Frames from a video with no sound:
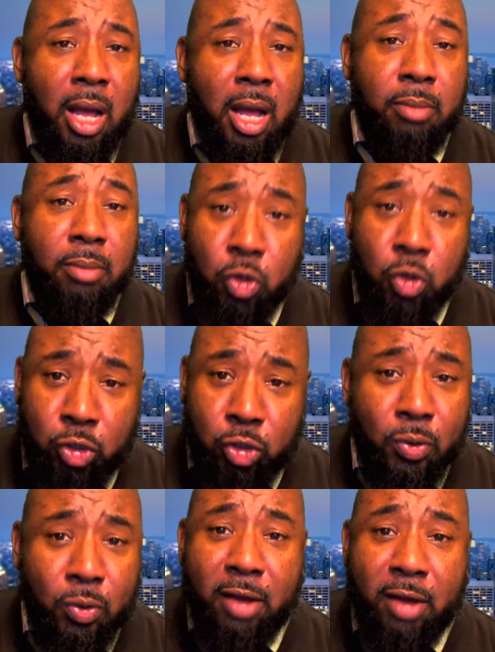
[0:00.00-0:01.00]
You do
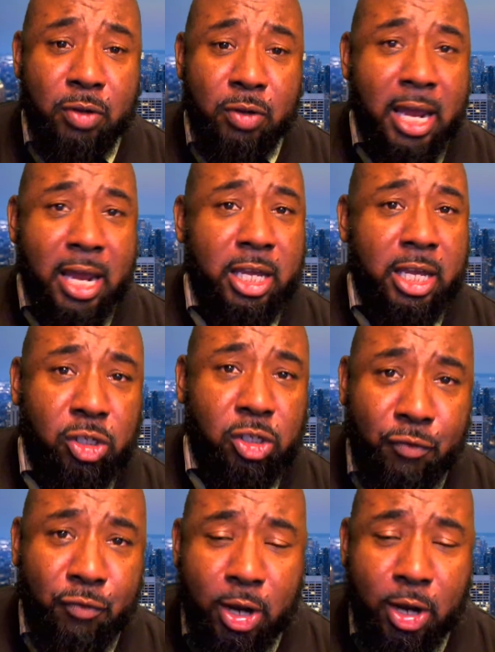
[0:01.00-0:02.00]
whatever you can to get your
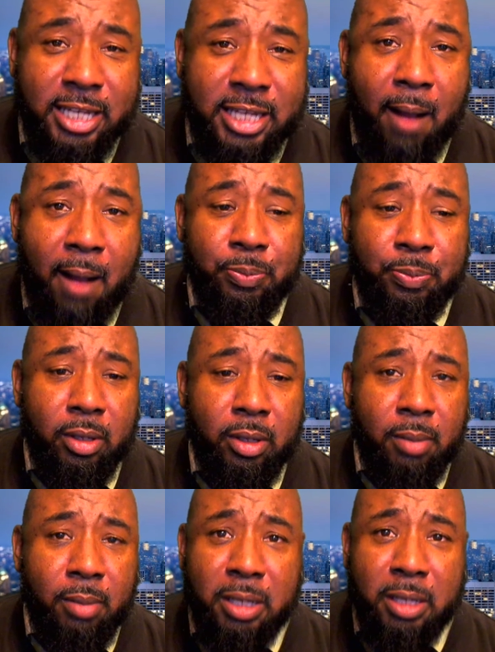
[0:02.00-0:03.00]
voice out.
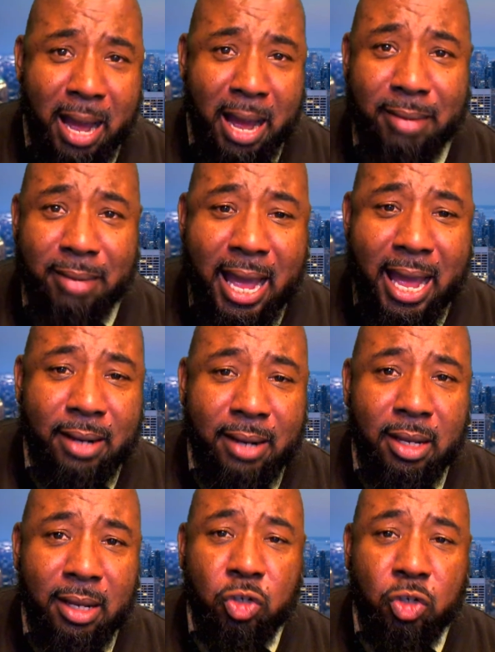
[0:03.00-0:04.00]
But the bottom line,
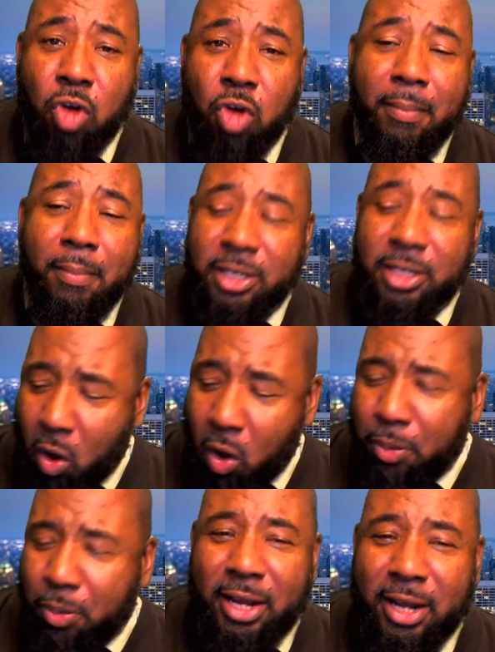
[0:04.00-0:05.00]
Trump is going
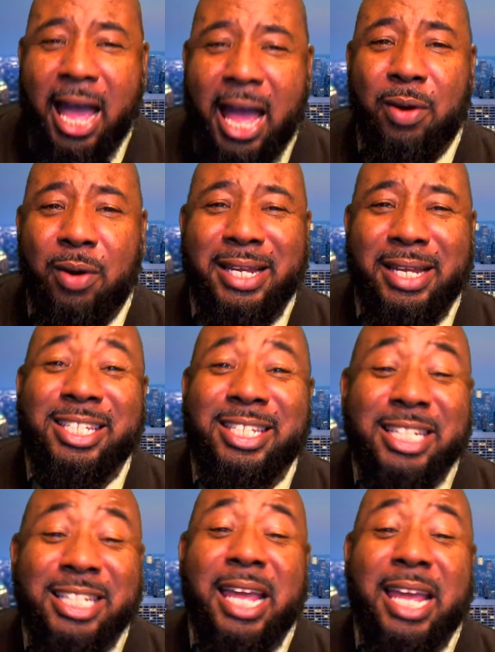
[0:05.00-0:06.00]
to punk out on this
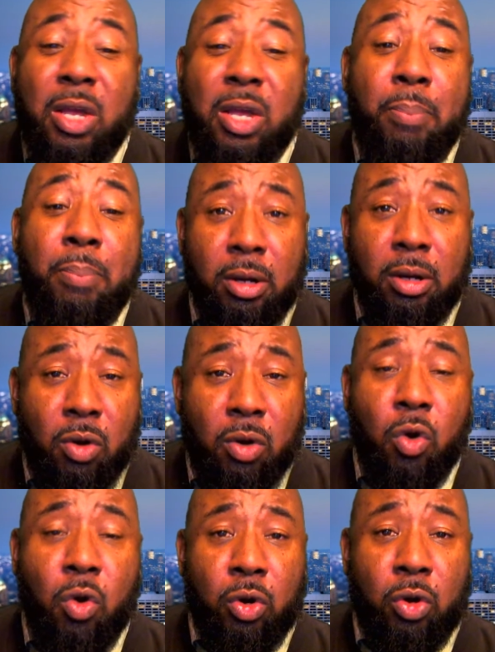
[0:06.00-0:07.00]
just like he's going to punk on
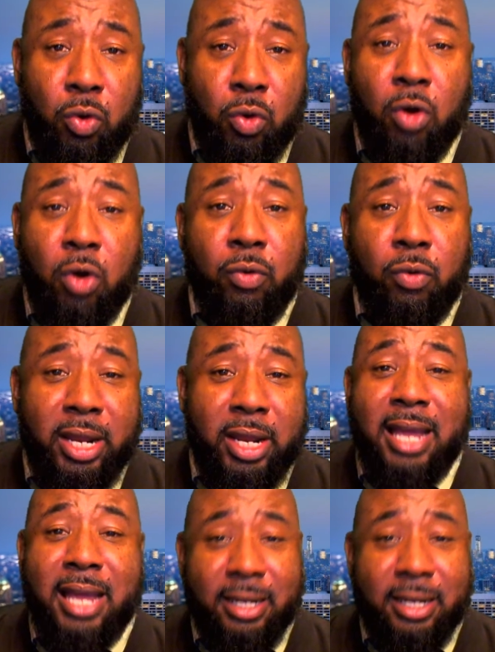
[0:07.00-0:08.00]
North Korea, and
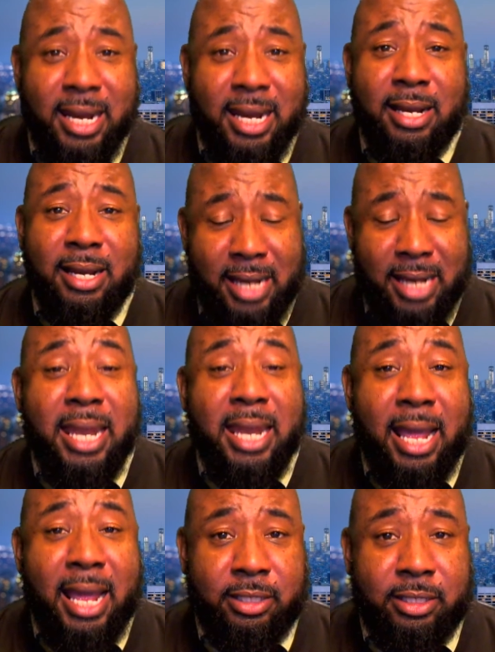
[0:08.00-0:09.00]
I get to that
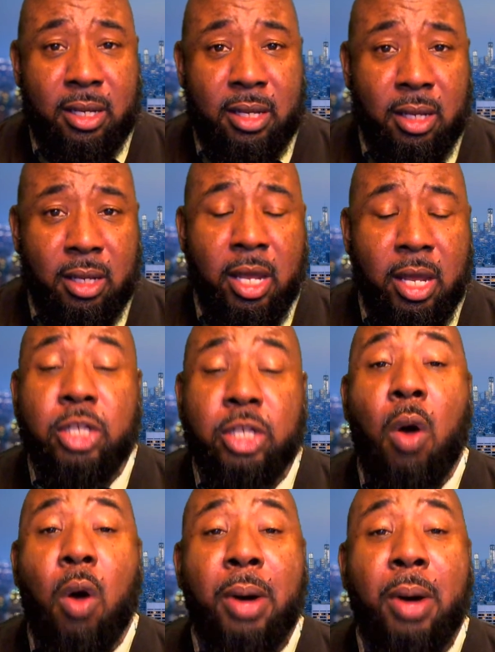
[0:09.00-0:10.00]
next. He's
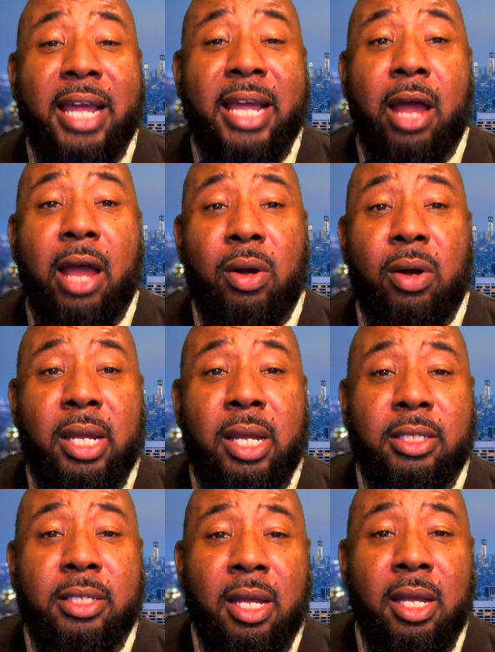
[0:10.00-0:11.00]
going to punk out on
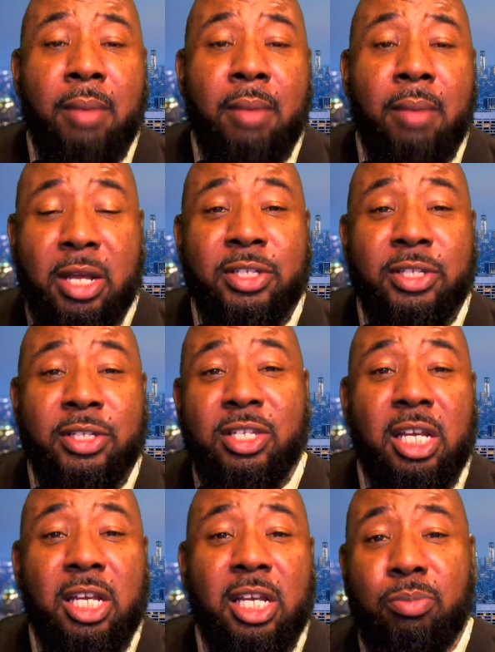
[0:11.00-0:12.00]
this because in
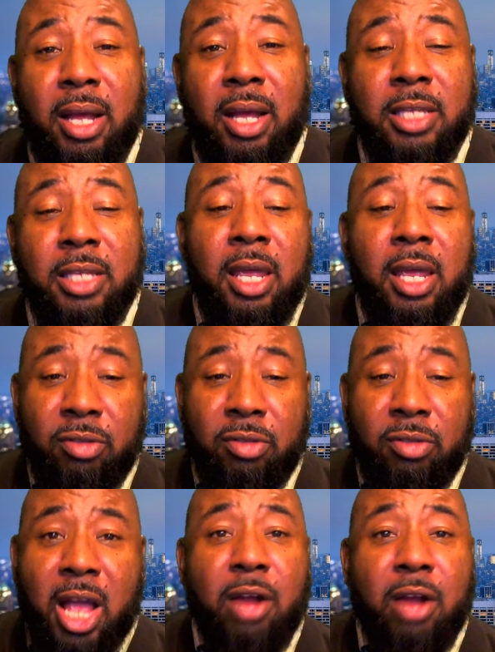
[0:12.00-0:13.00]
6 months, if
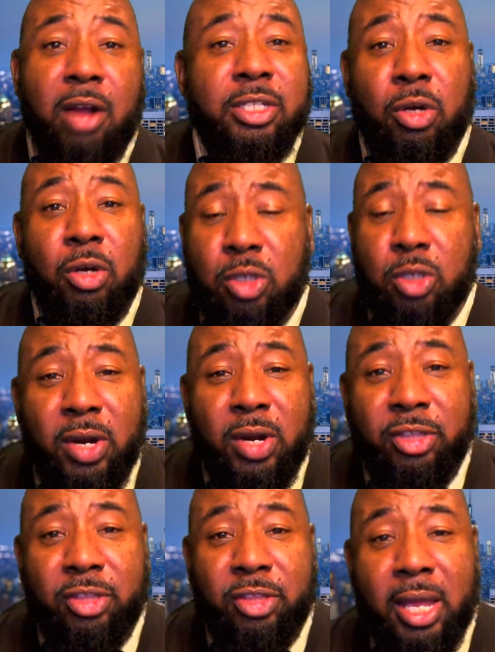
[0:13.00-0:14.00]
Congress don't do
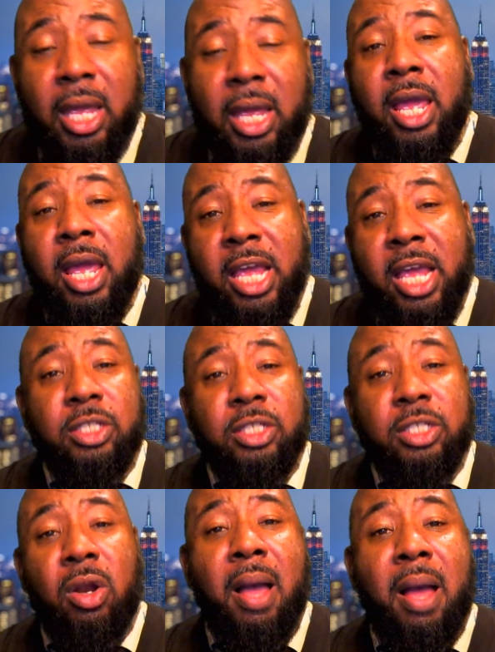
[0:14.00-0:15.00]
anything, he's
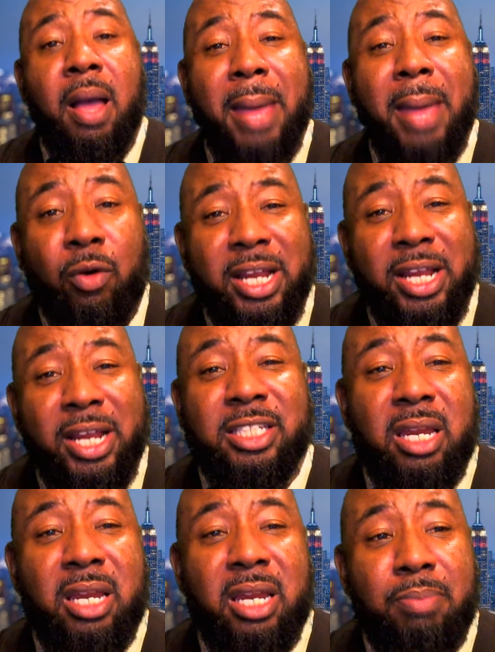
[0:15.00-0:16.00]
going to come back,
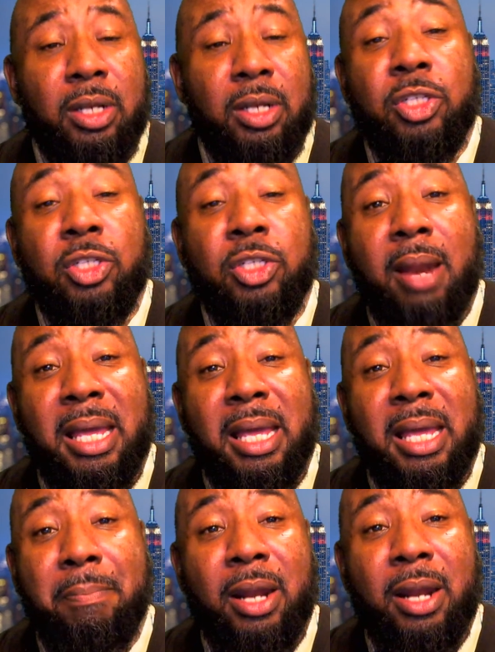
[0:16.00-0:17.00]
reinstate the bill, and try to make
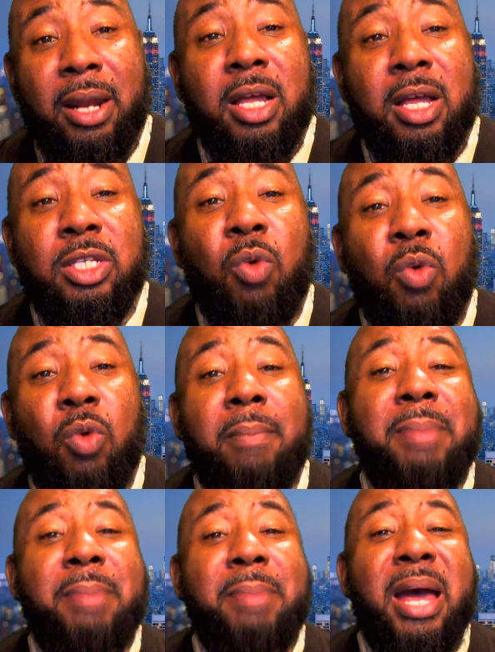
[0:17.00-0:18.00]
it better because he want to be
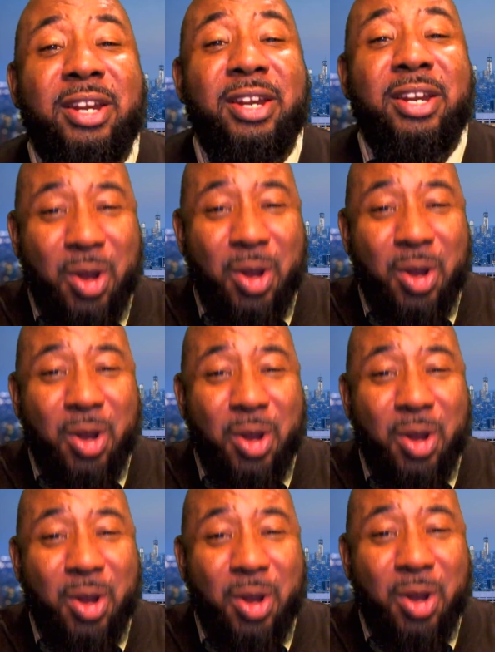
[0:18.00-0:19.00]
better than
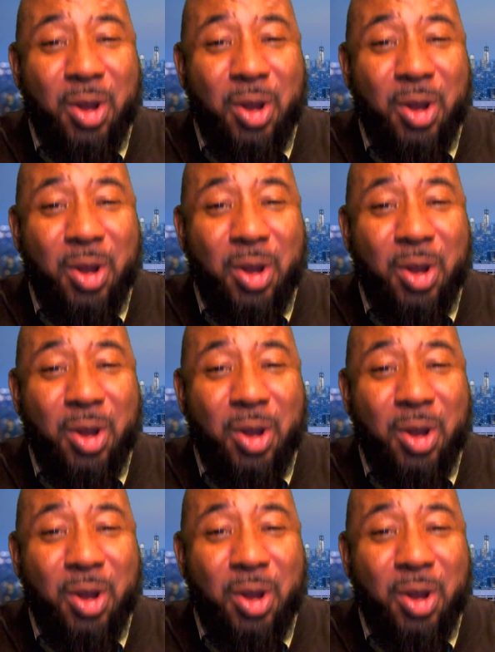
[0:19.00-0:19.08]
Obama.